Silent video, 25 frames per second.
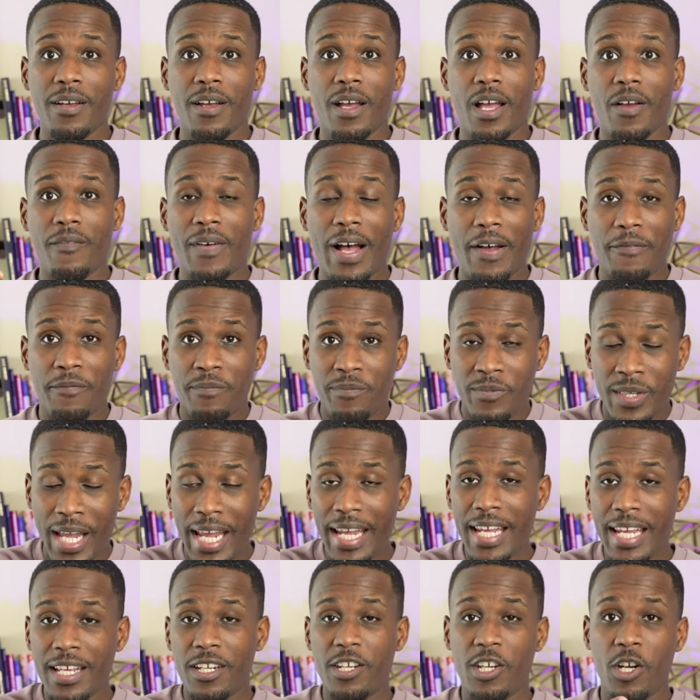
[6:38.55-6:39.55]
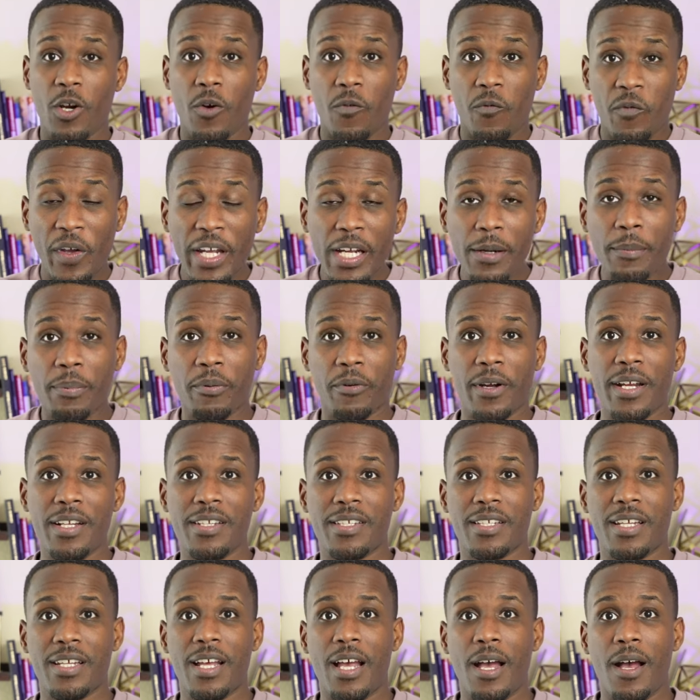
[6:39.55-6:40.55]
if I've taken, you know,
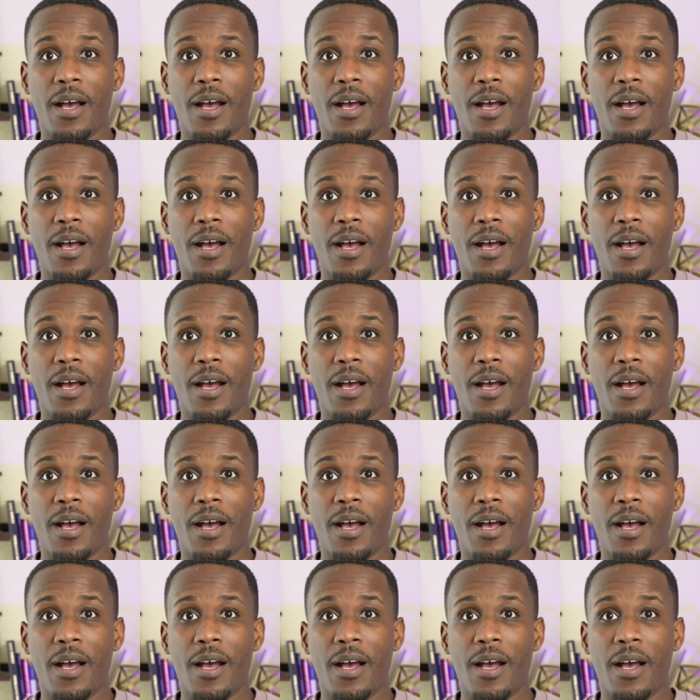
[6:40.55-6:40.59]
fingerprints,